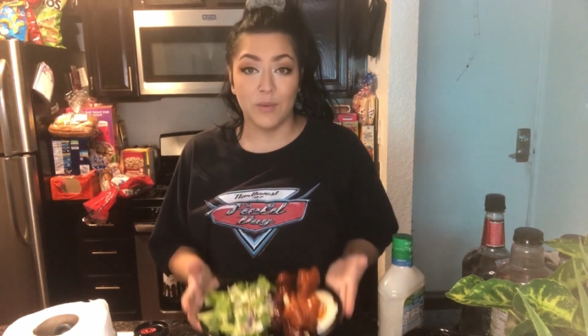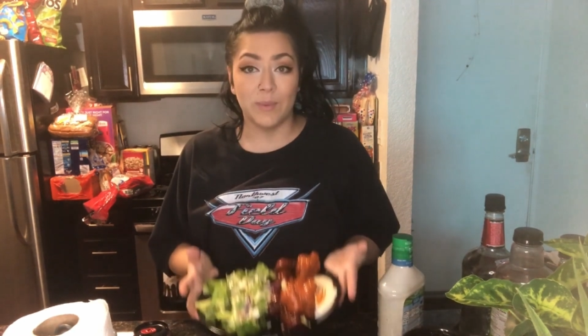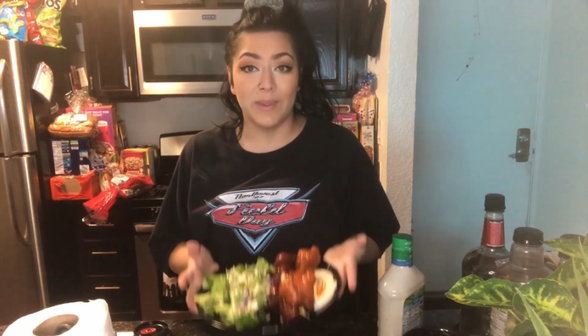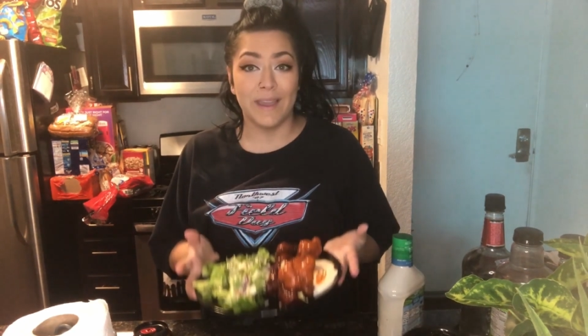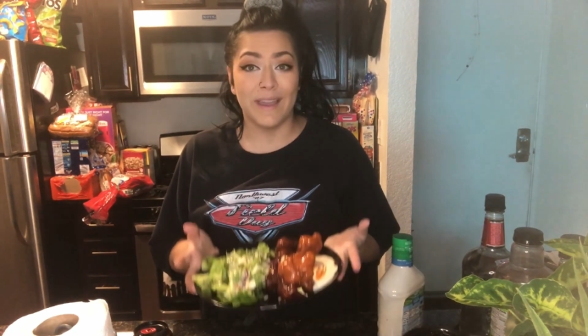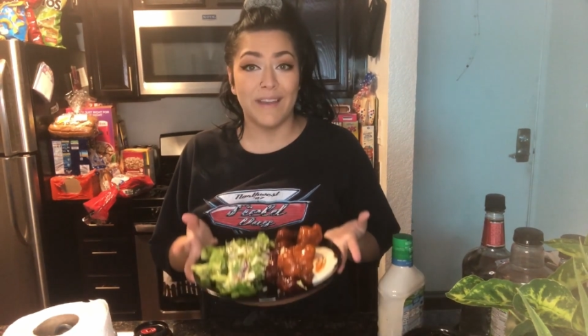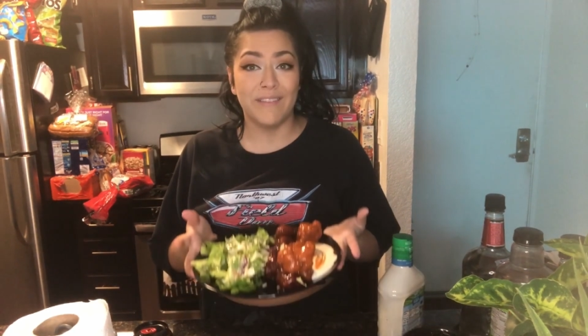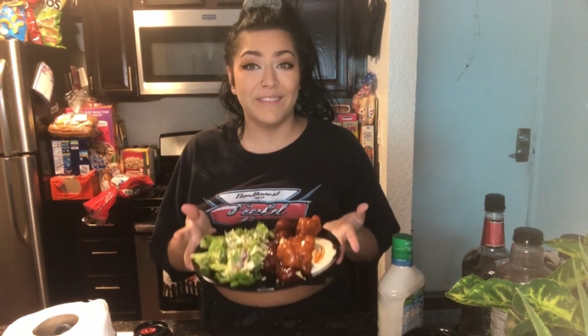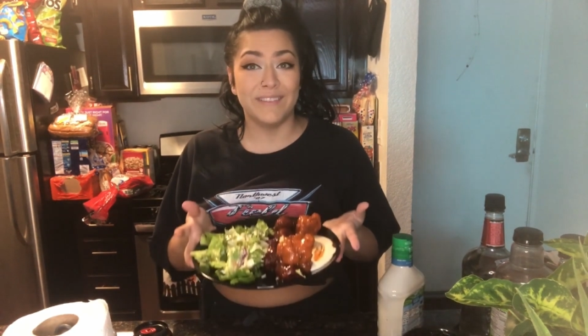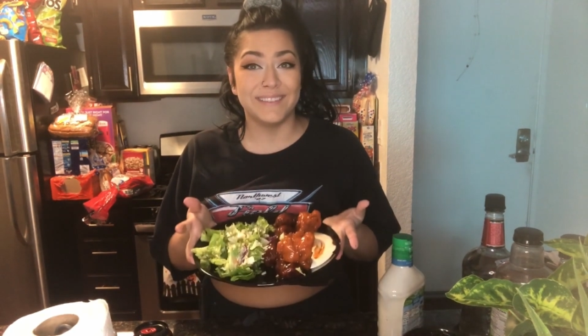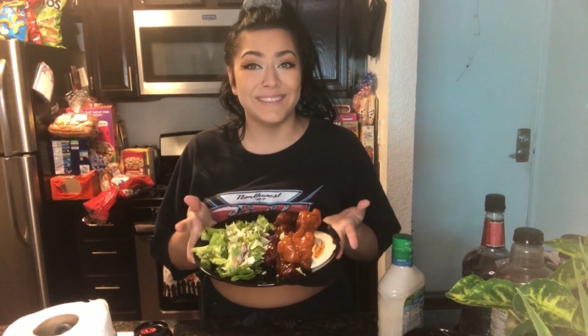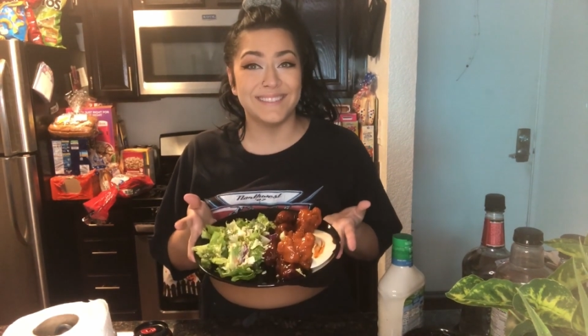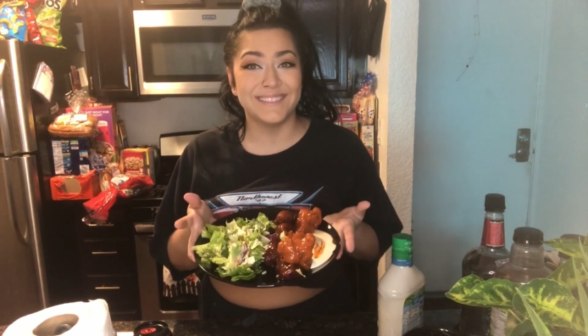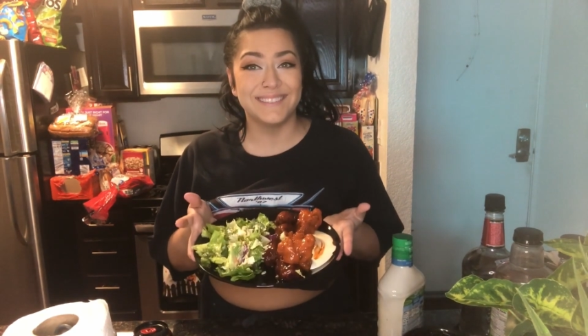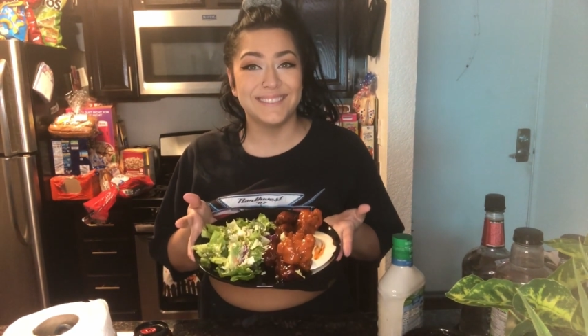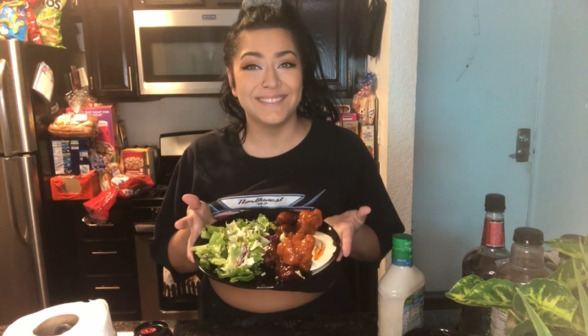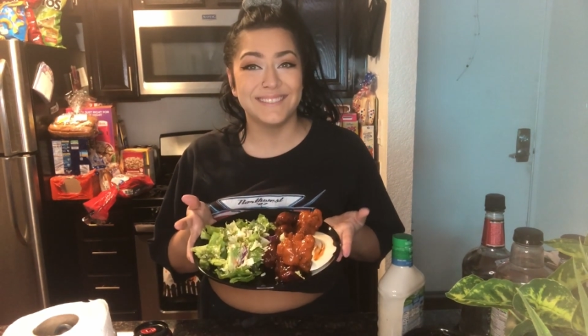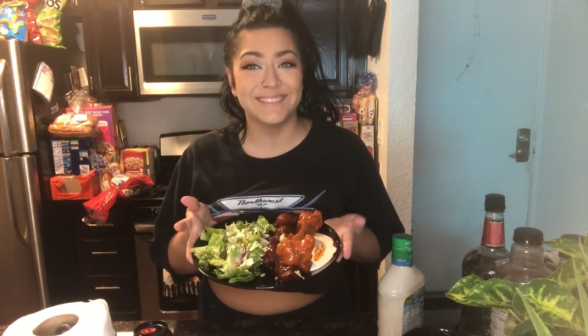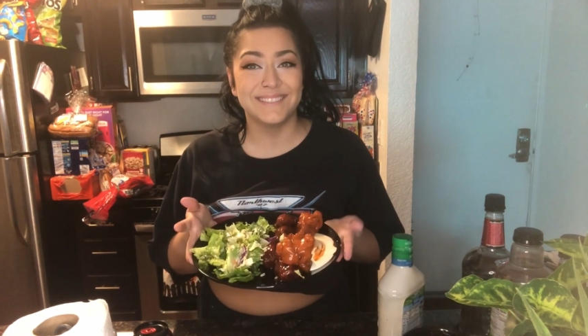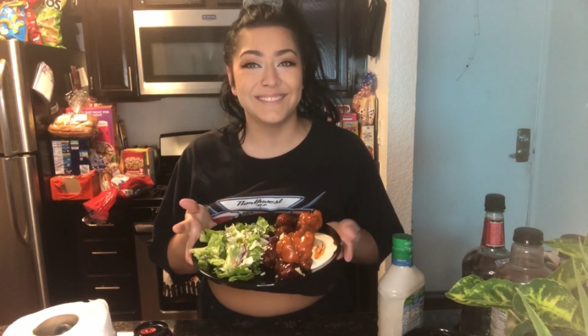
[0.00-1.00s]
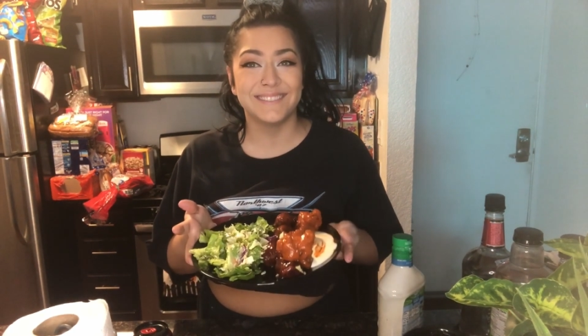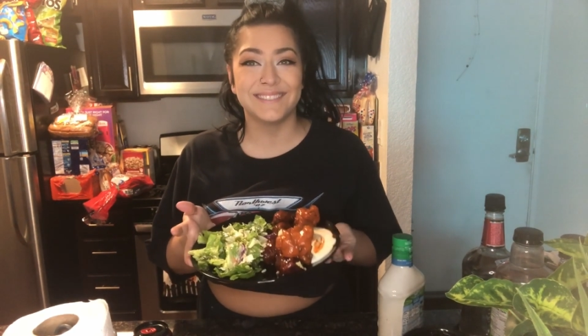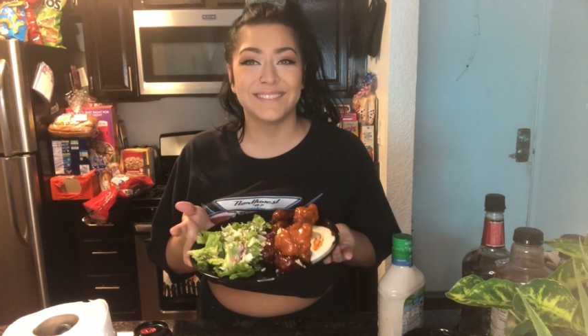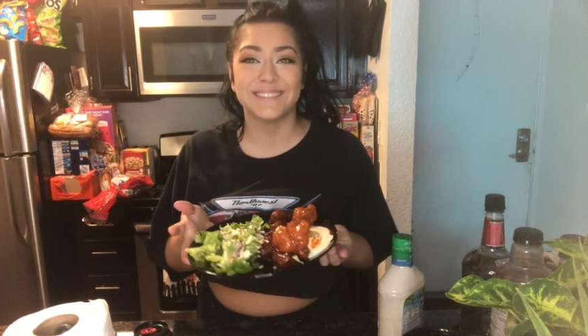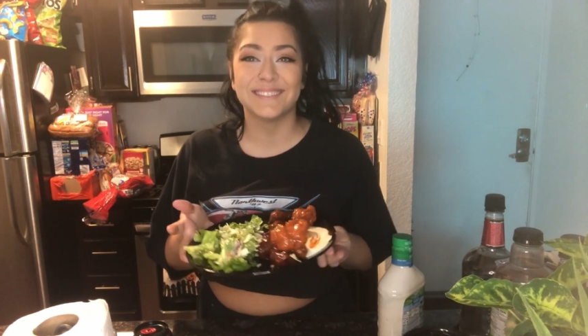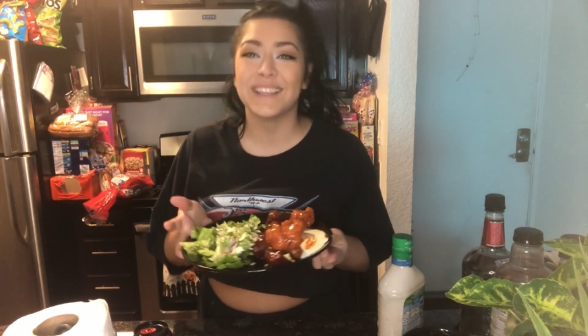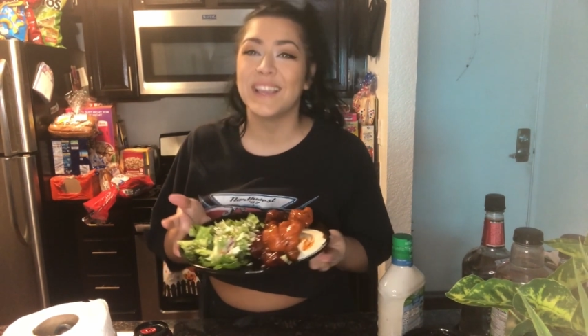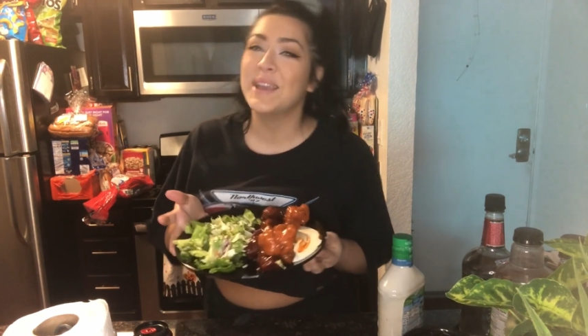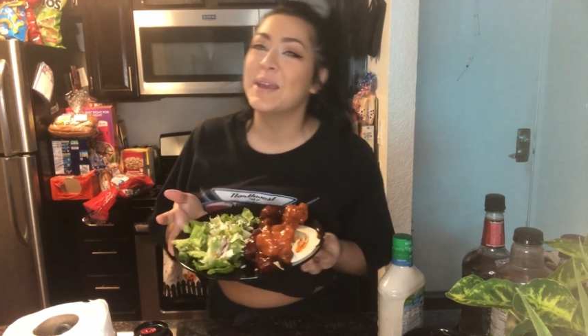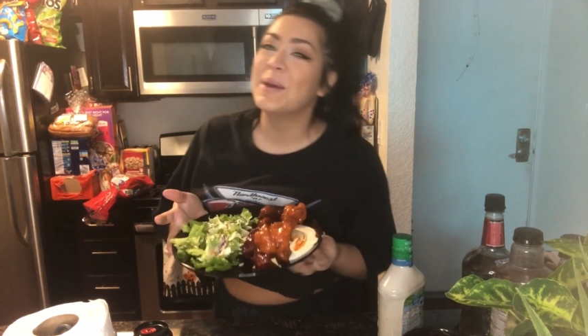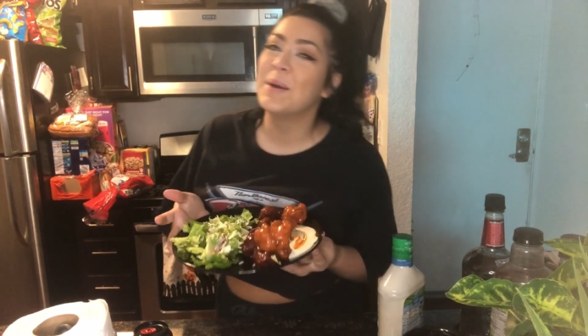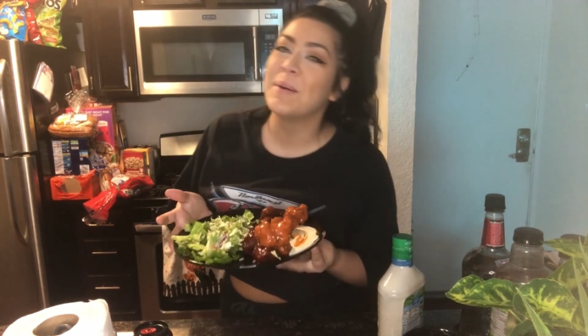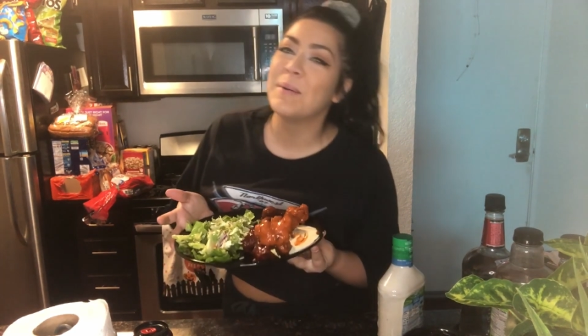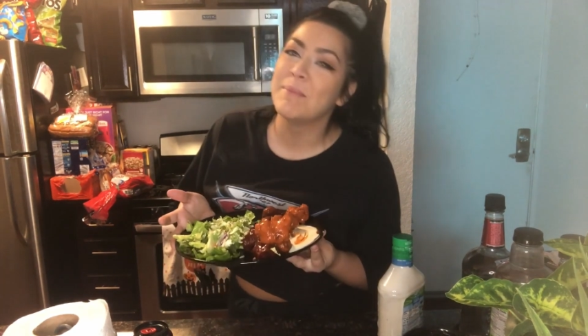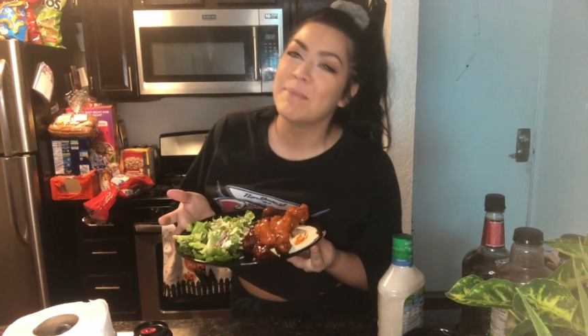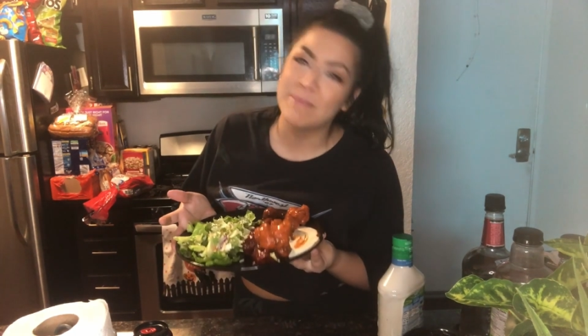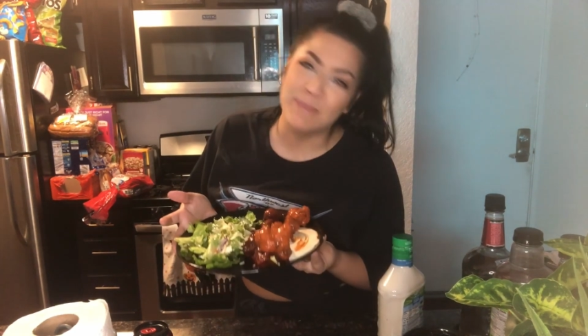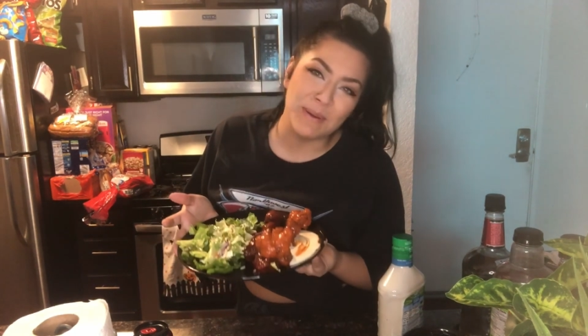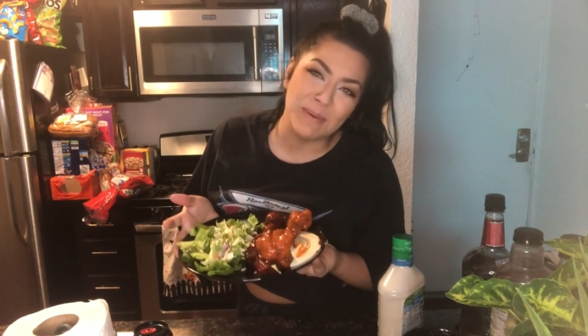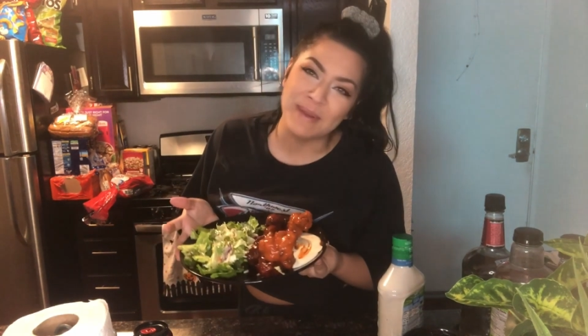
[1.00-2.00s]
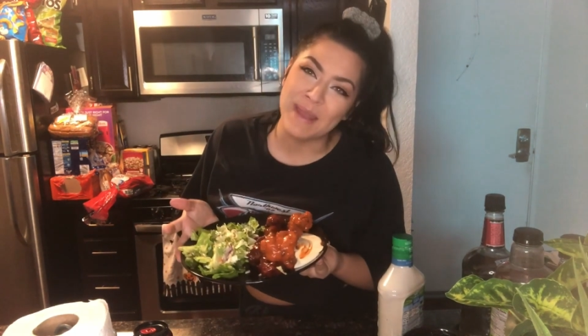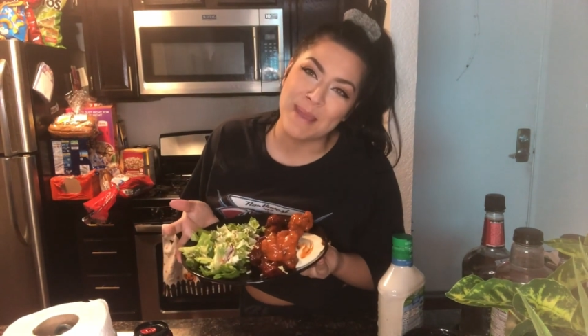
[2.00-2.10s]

we have it. Bone